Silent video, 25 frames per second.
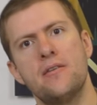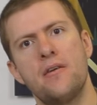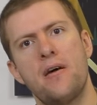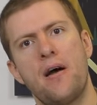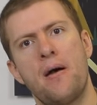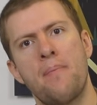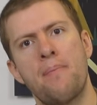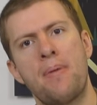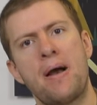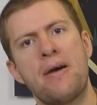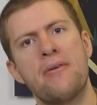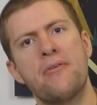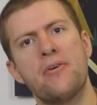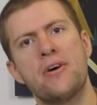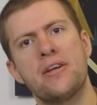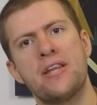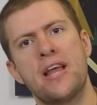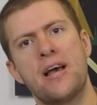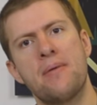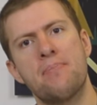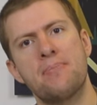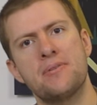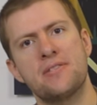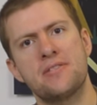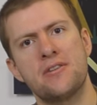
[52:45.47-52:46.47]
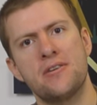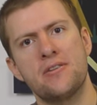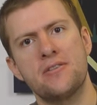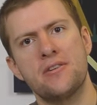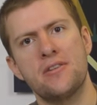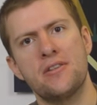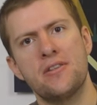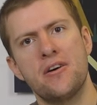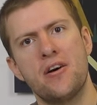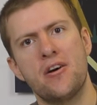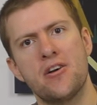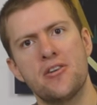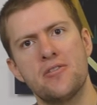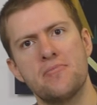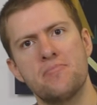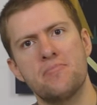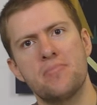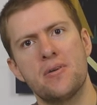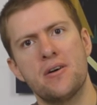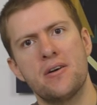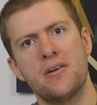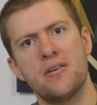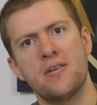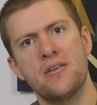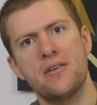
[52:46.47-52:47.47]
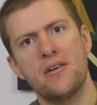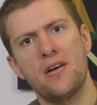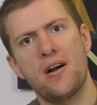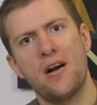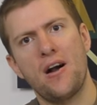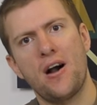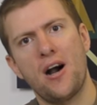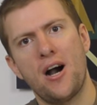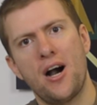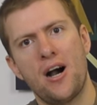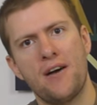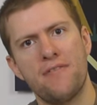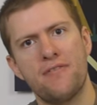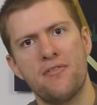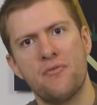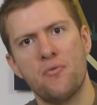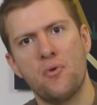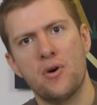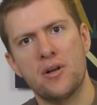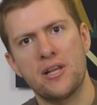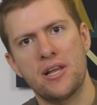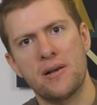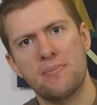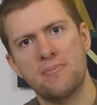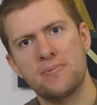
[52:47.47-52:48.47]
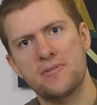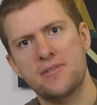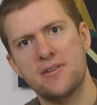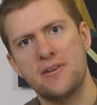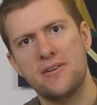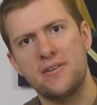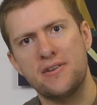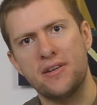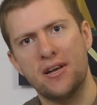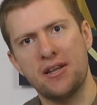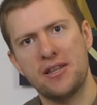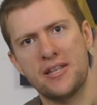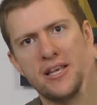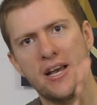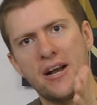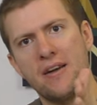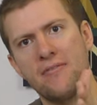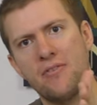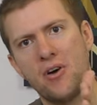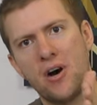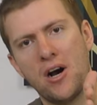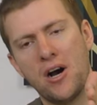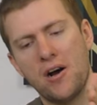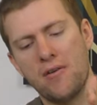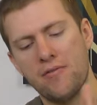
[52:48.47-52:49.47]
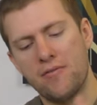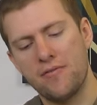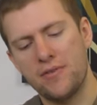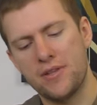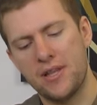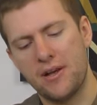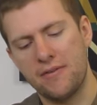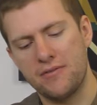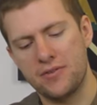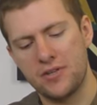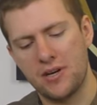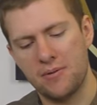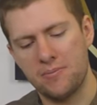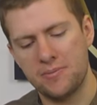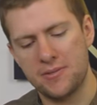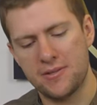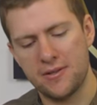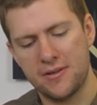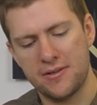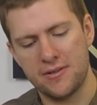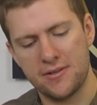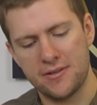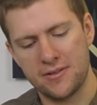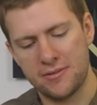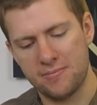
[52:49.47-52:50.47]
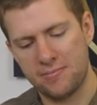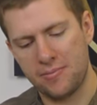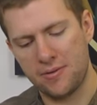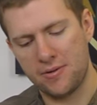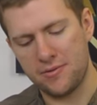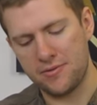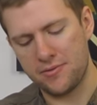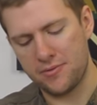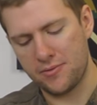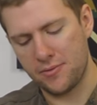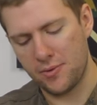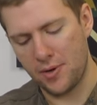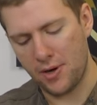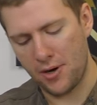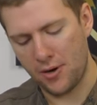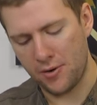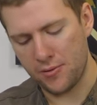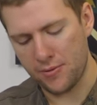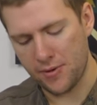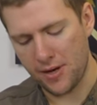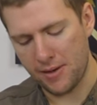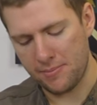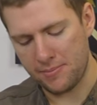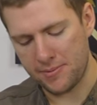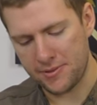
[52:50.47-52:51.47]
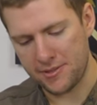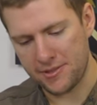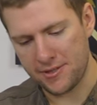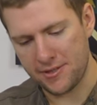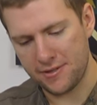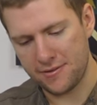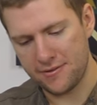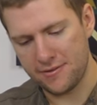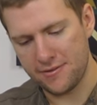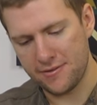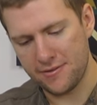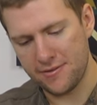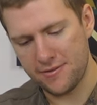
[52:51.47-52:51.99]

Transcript: about an episode a night, but half of one episode and the other half of another episode, as opposed to a whole episode.